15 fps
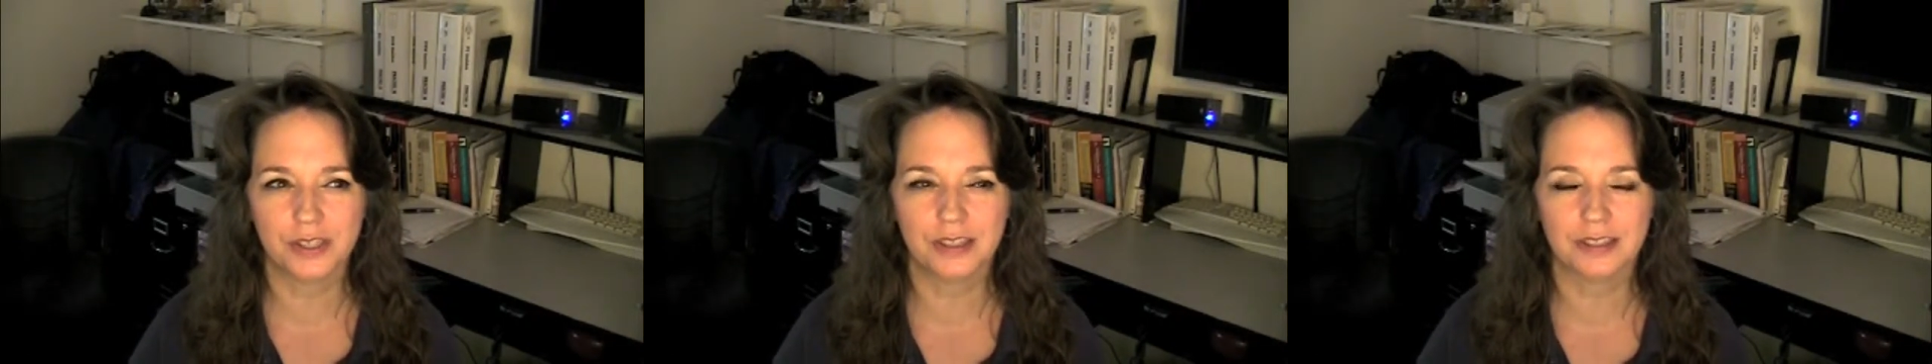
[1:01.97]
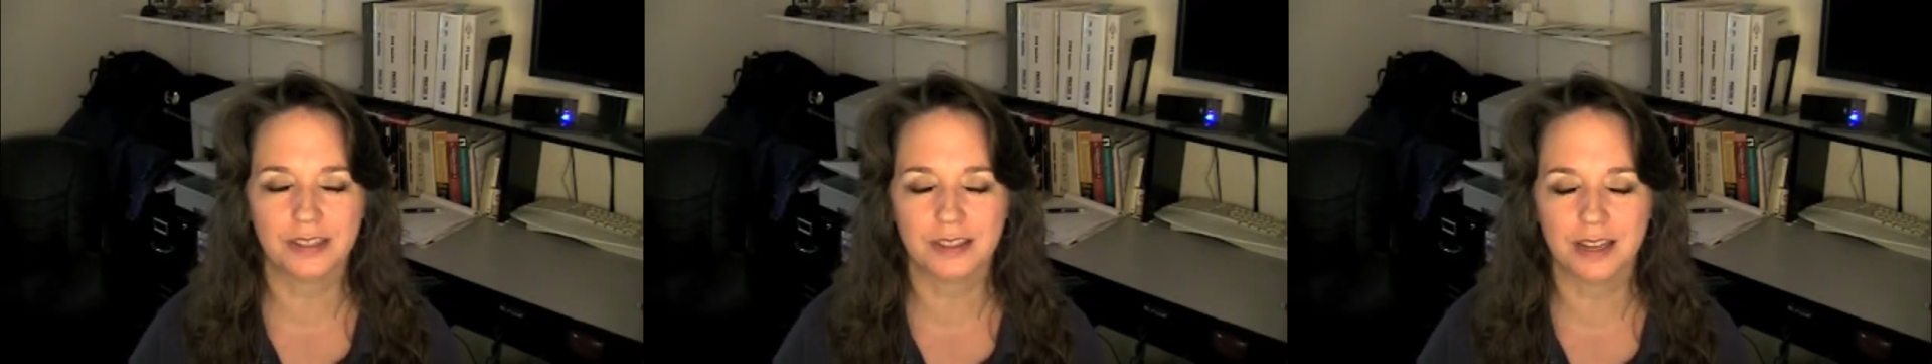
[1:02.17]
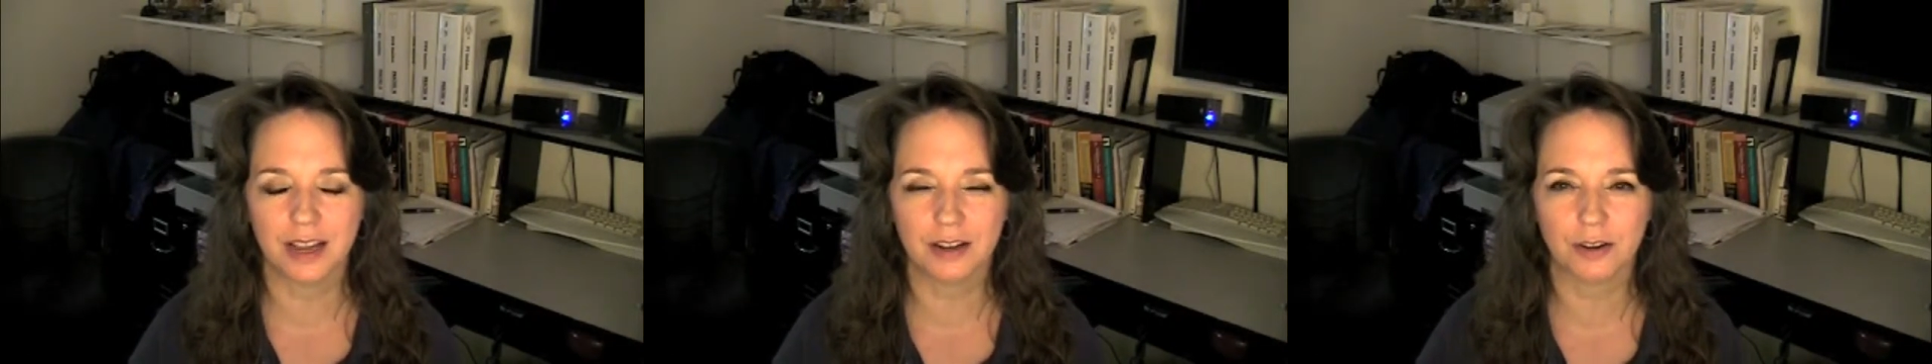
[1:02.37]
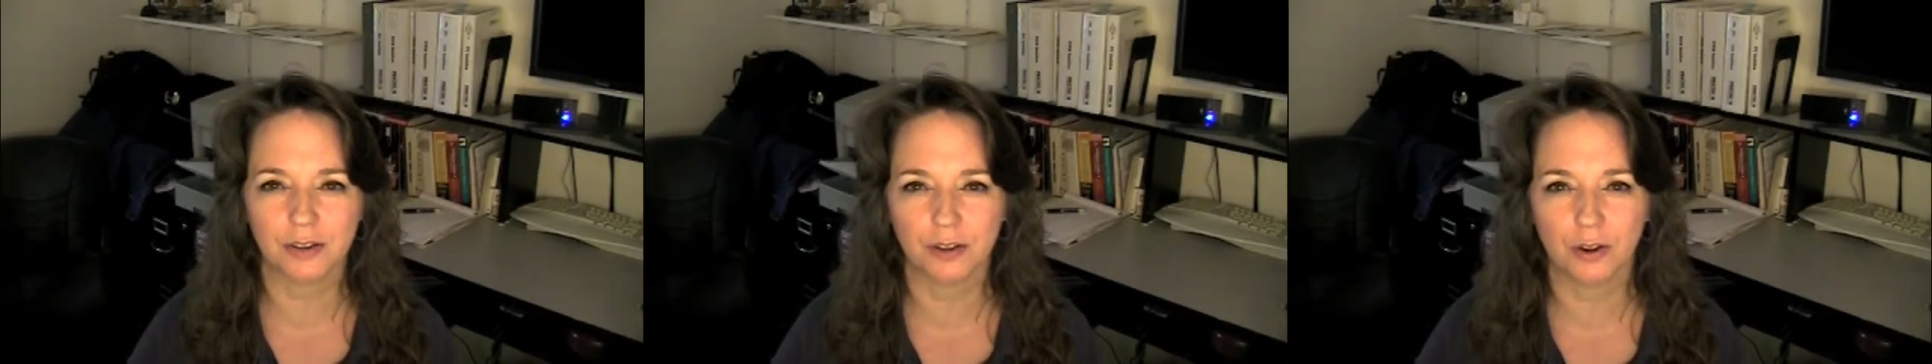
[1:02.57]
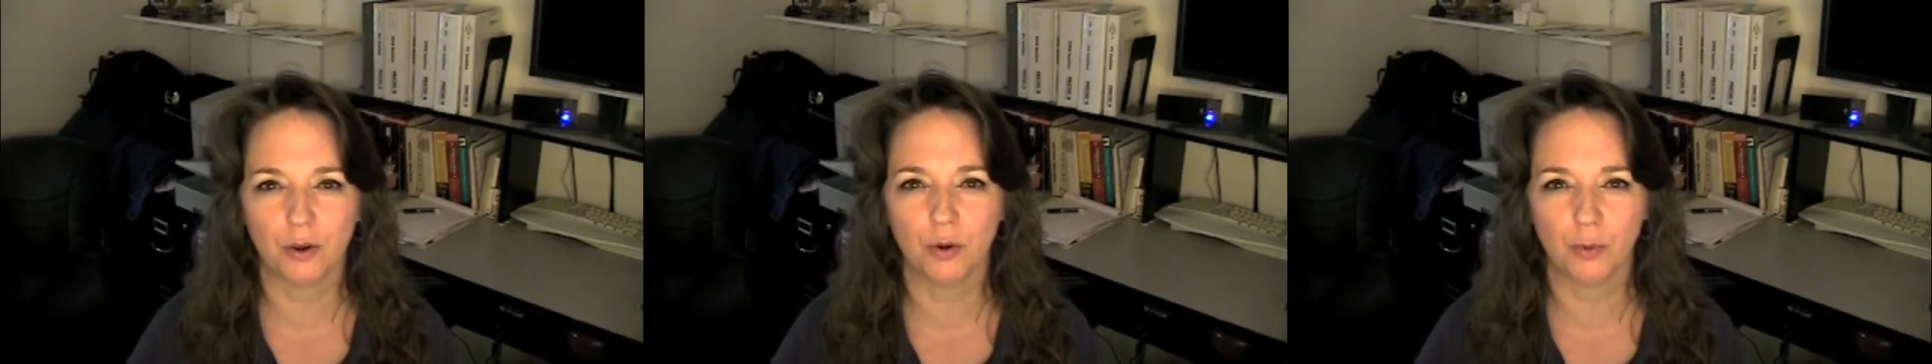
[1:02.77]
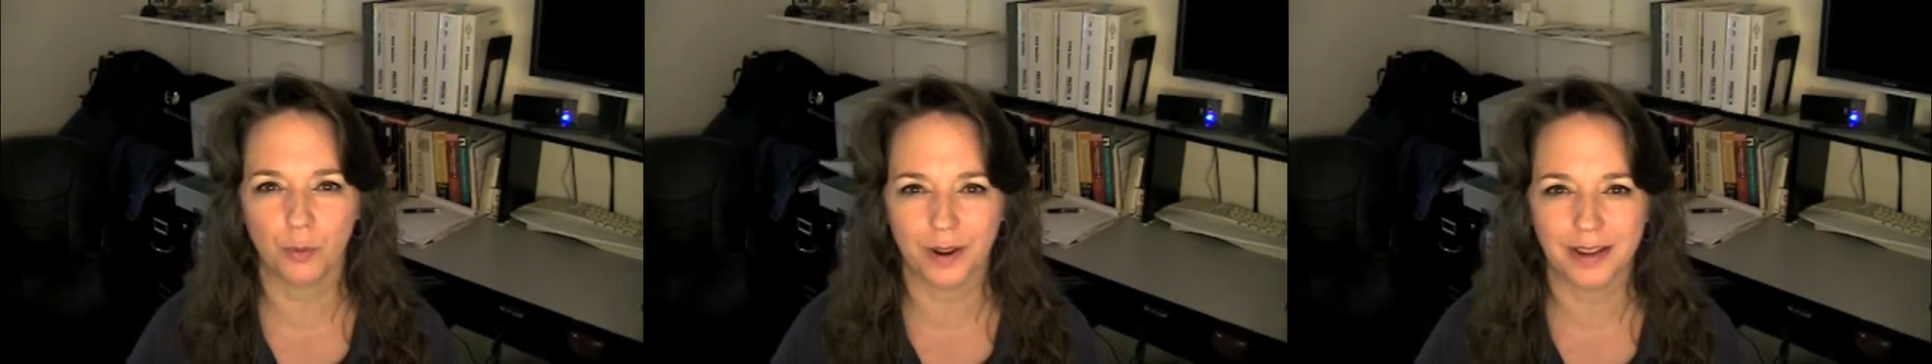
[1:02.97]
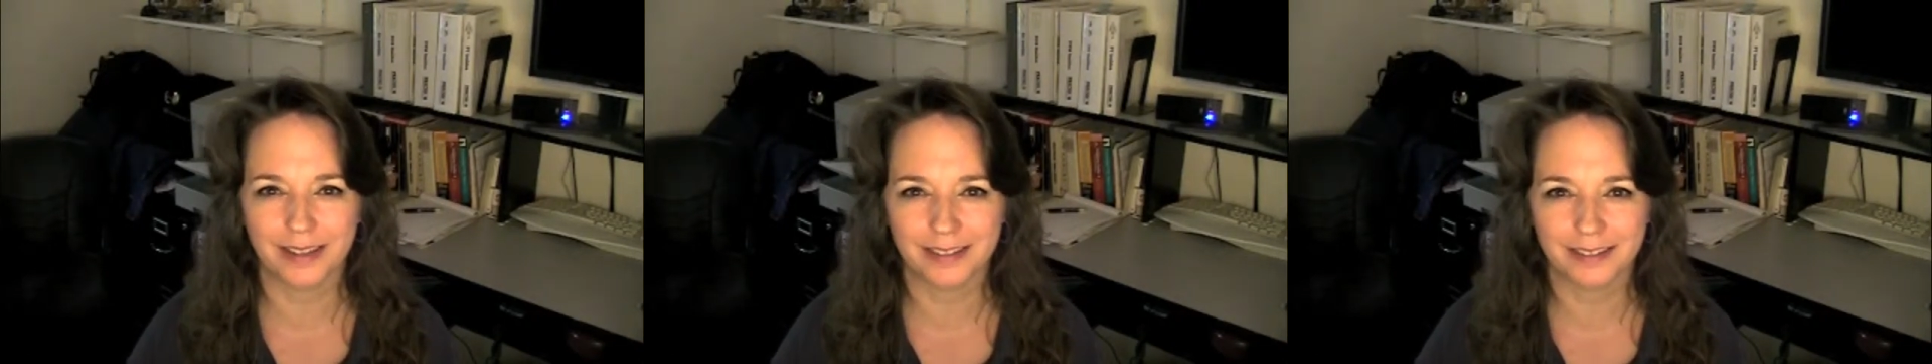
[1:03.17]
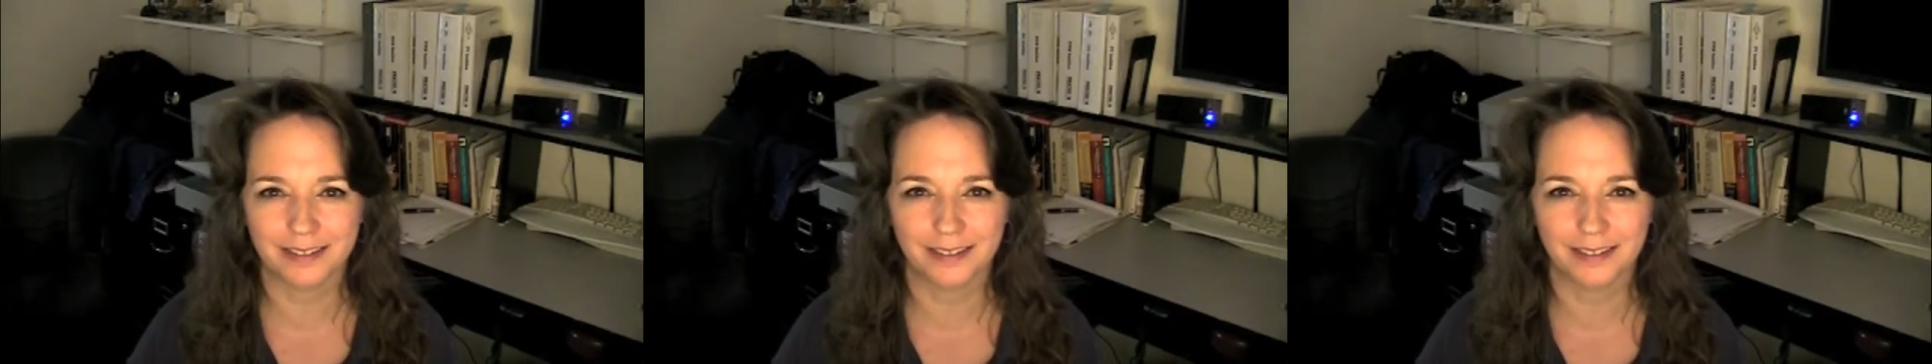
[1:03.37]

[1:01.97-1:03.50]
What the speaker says: it's not going to go away